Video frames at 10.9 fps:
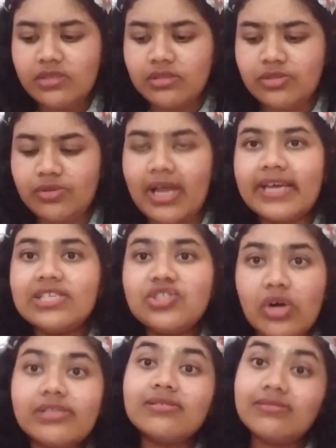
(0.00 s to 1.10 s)
So he's
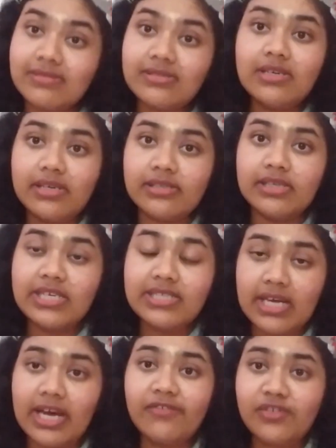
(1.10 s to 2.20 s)
not certain,
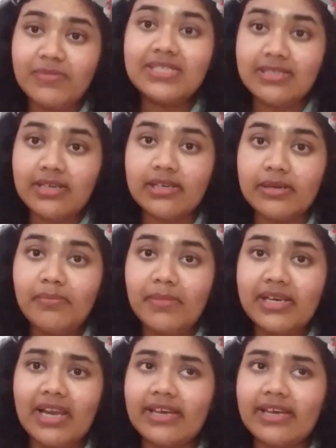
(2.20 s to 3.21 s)
he have to be certain, but